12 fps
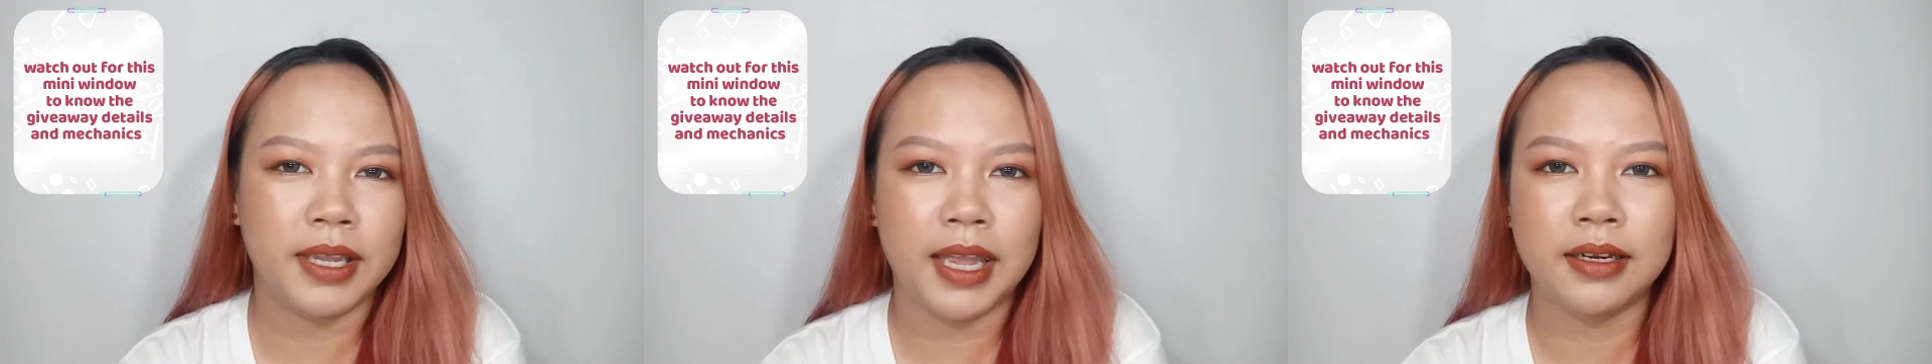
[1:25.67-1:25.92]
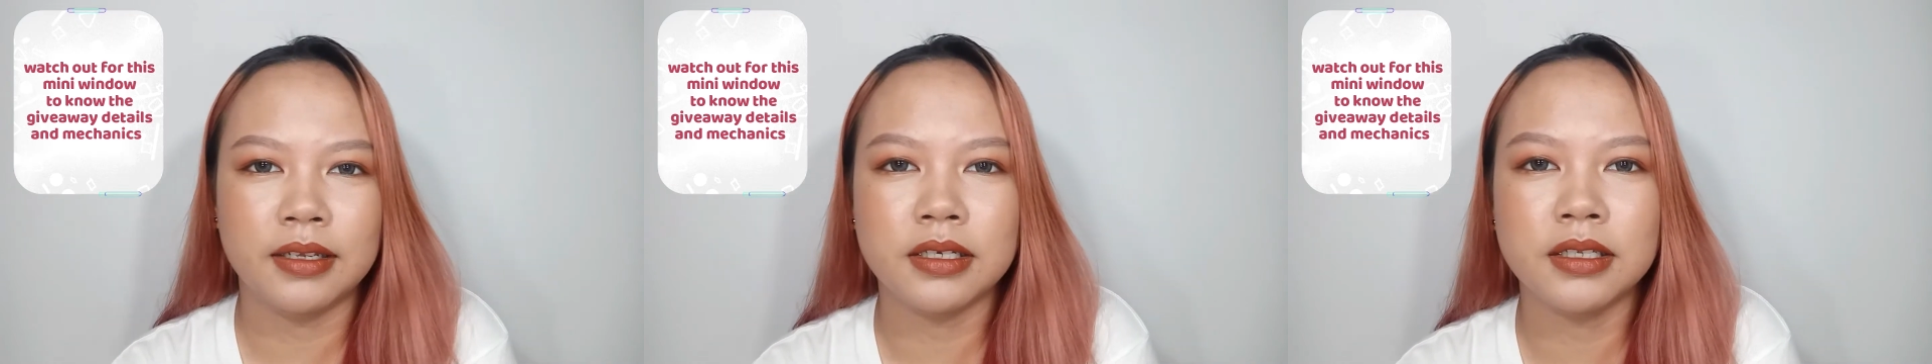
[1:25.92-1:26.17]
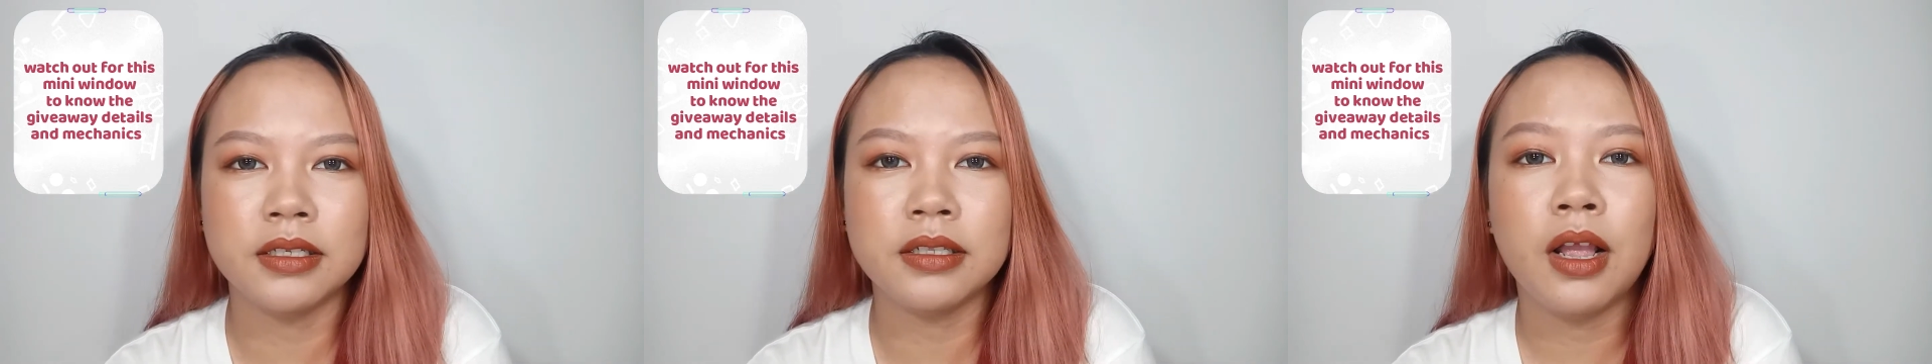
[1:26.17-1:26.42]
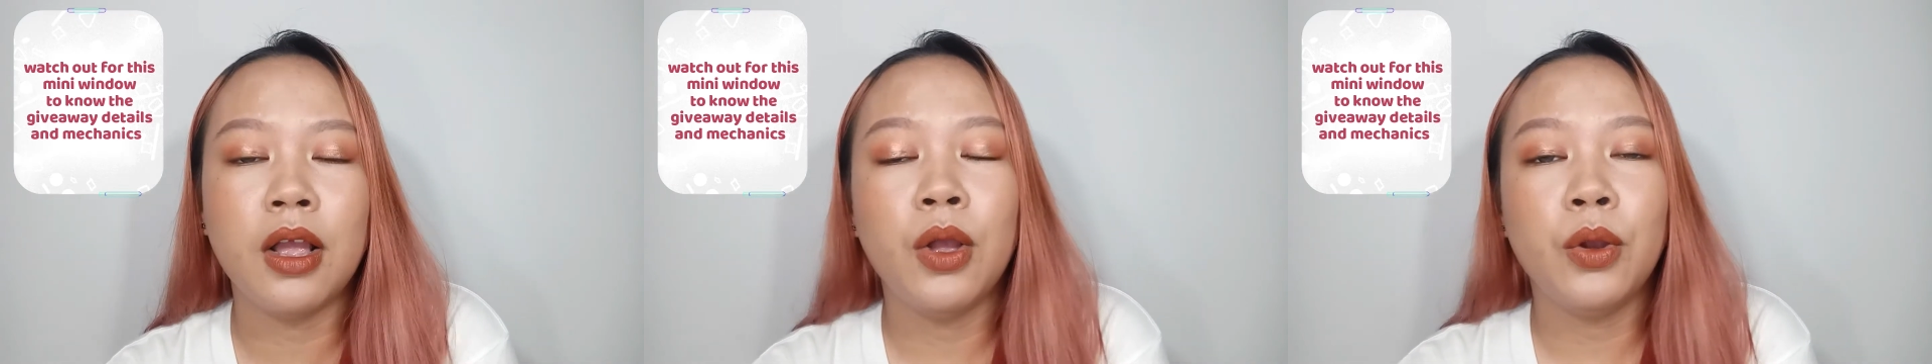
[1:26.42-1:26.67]

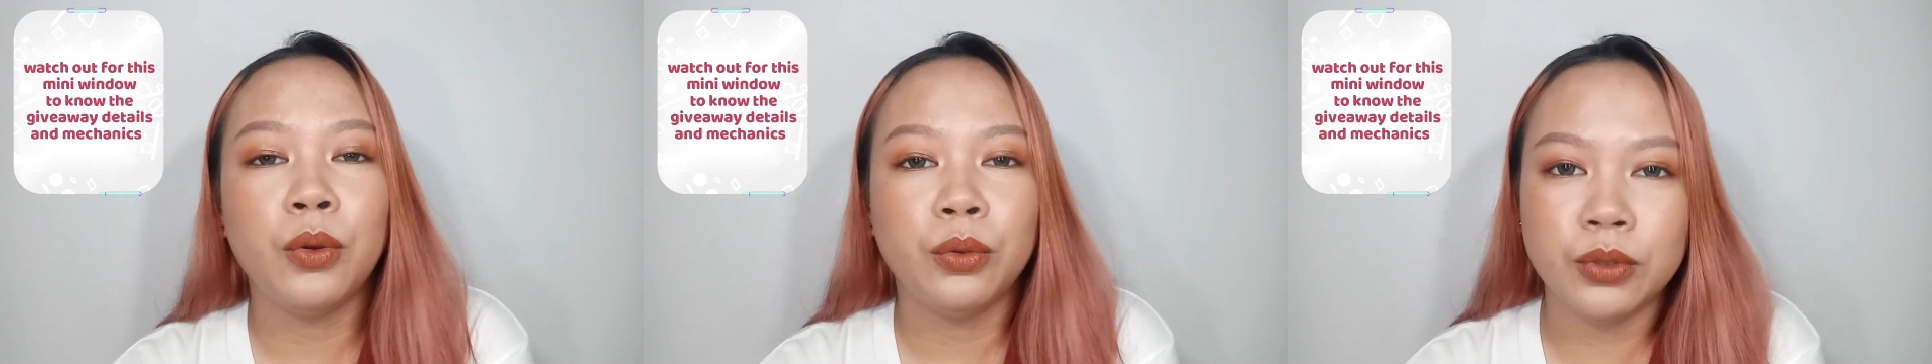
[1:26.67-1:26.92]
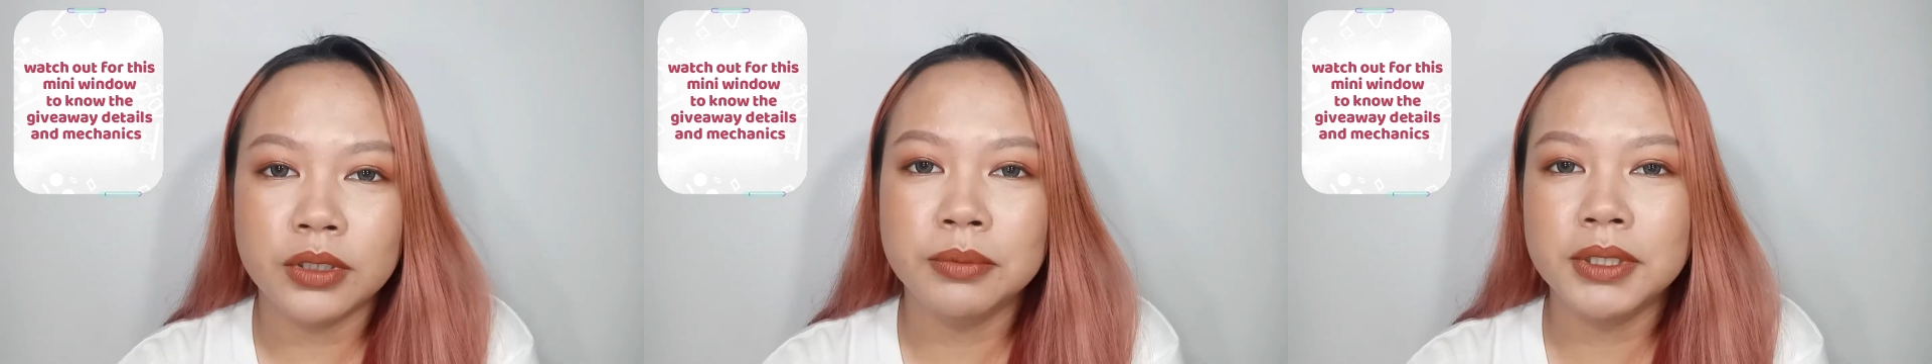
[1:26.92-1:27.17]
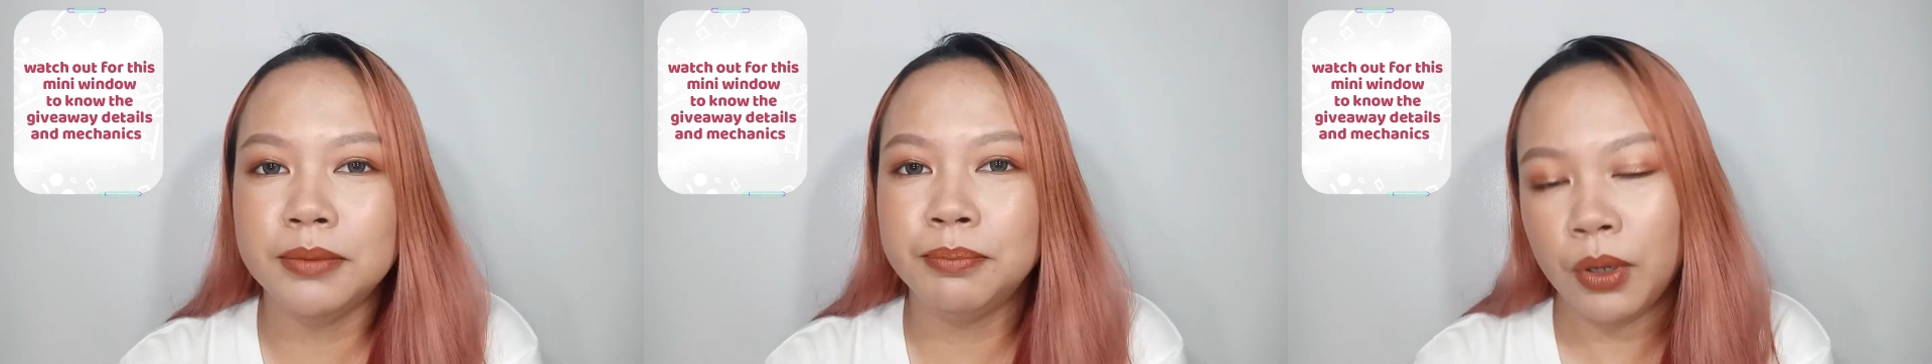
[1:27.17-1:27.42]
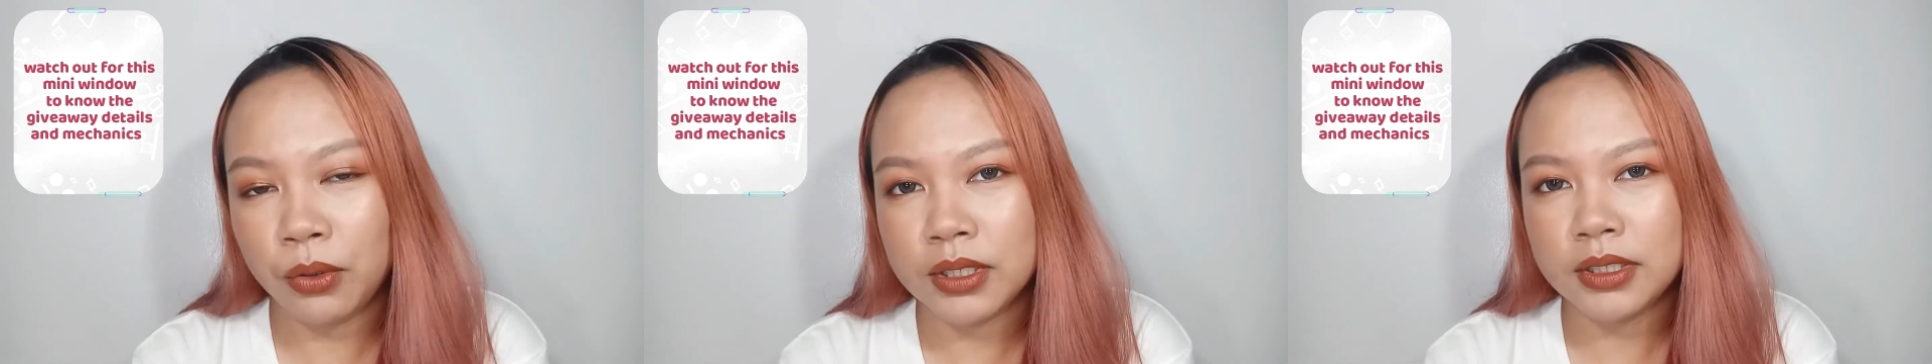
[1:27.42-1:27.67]
mechanics will be
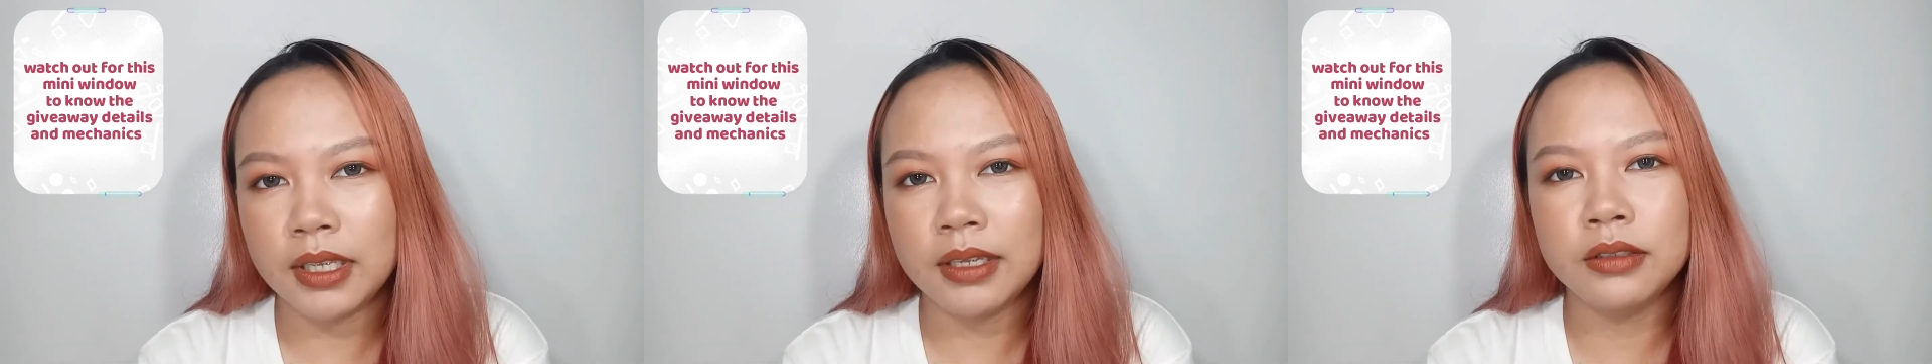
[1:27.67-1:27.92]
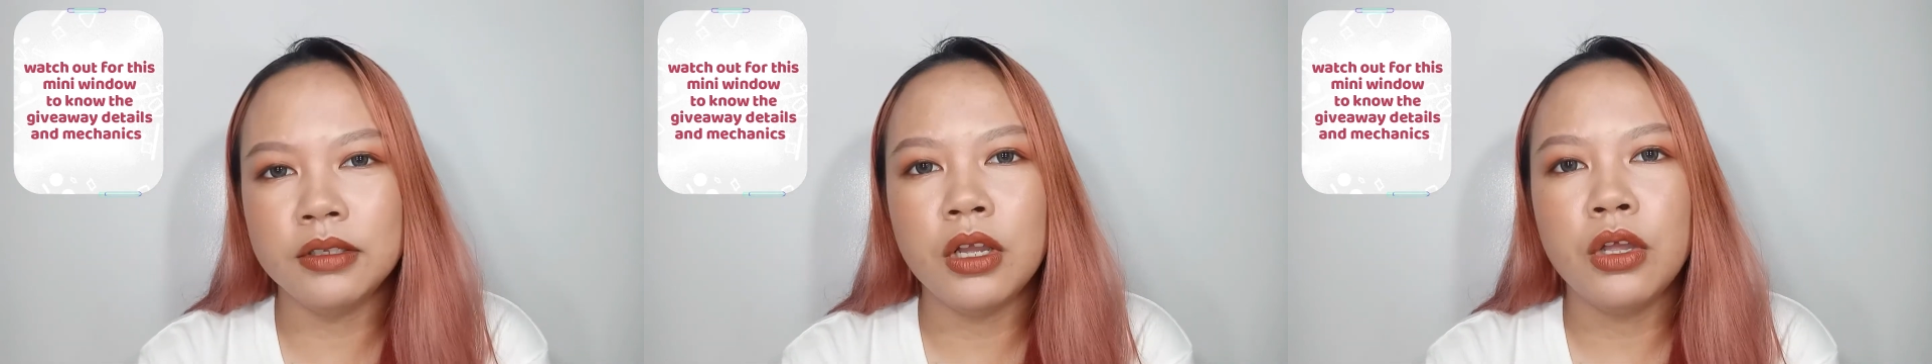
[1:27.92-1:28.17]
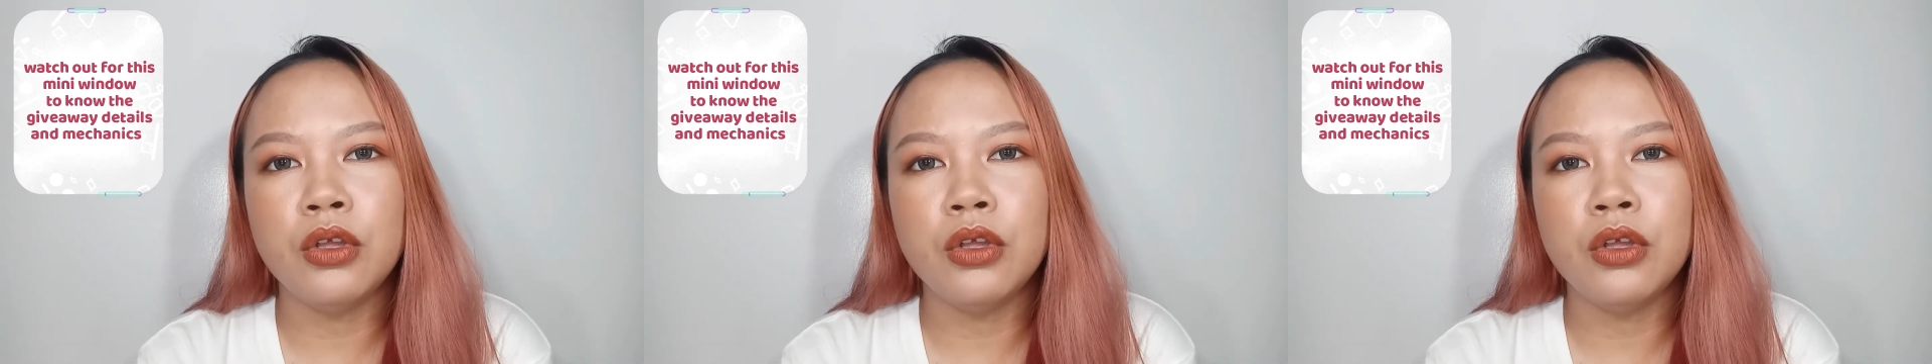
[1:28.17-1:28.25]
posted